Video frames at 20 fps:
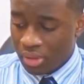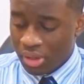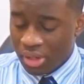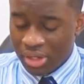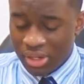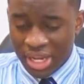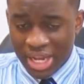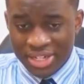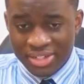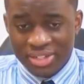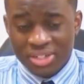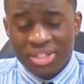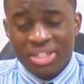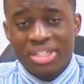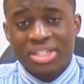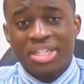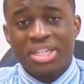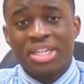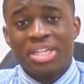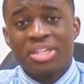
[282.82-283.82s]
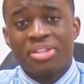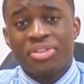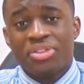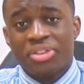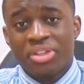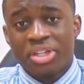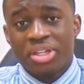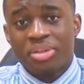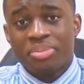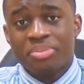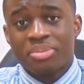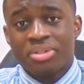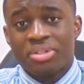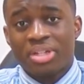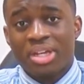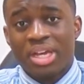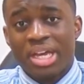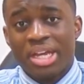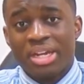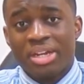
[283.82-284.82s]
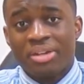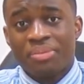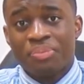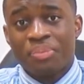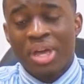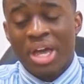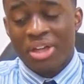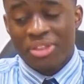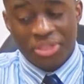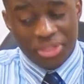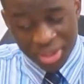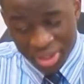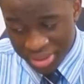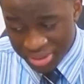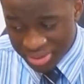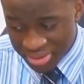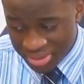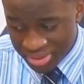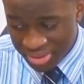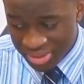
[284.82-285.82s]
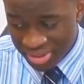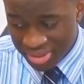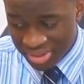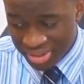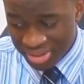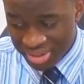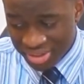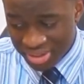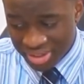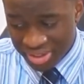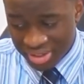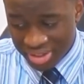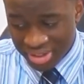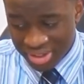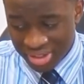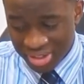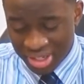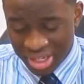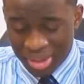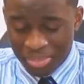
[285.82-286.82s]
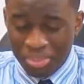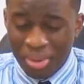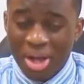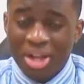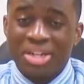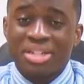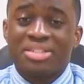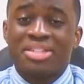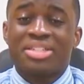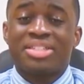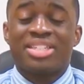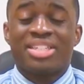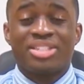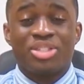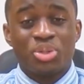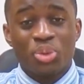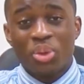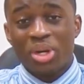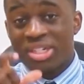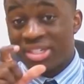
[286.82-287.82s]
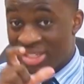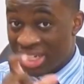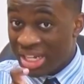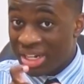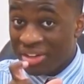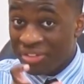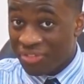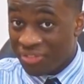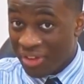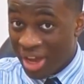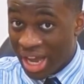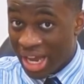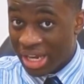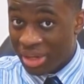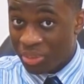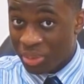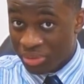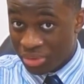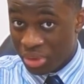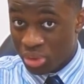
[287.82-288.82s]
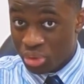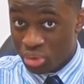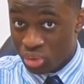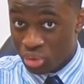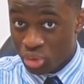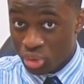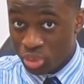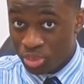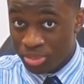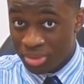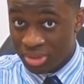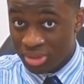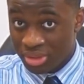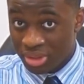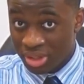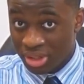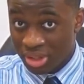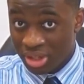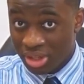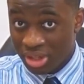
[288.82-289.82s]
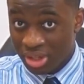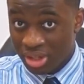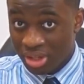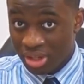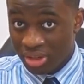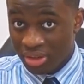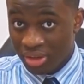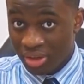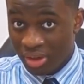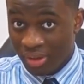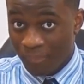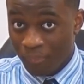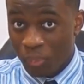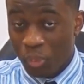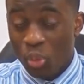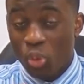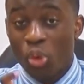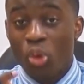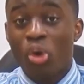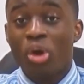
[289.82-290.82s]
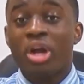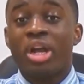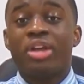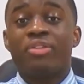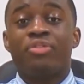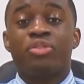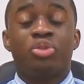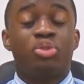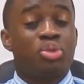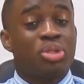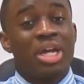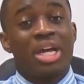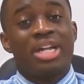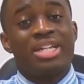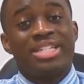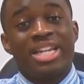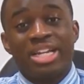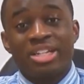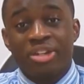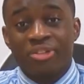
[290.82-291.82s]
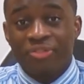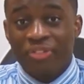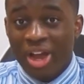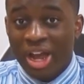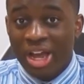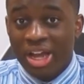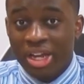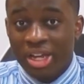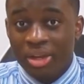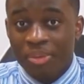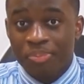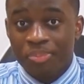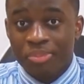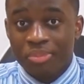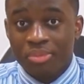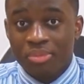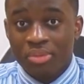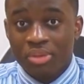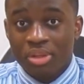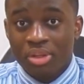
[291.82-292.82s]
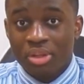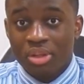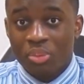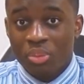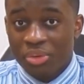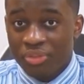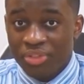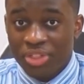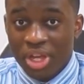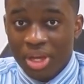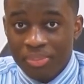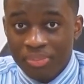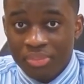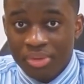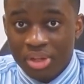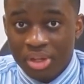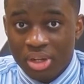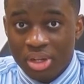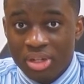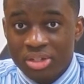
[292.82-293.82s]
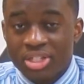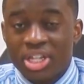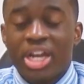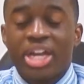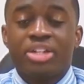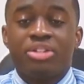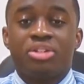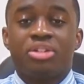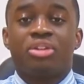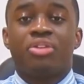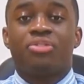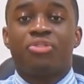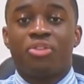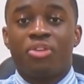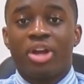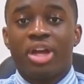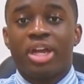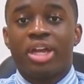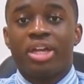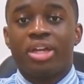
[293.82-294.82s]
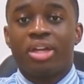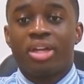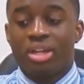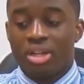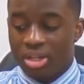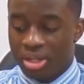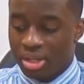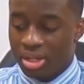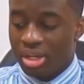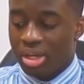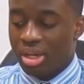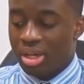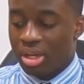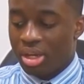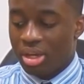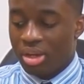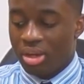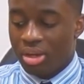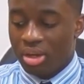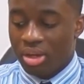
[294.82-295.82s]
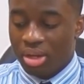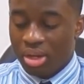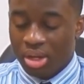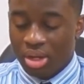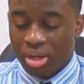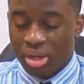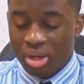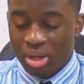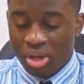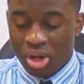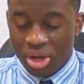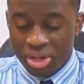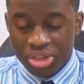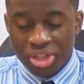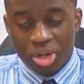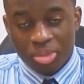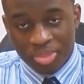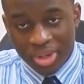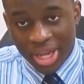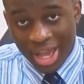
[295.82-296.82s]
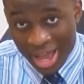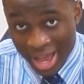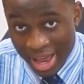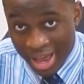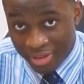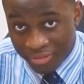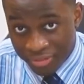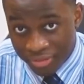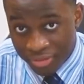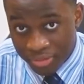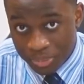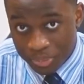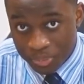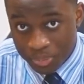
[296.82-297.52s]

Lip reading: Lastly, key themes in ethics and politics is to identify with those groups, or if you do not identify with them, to enter the fray on their behalf.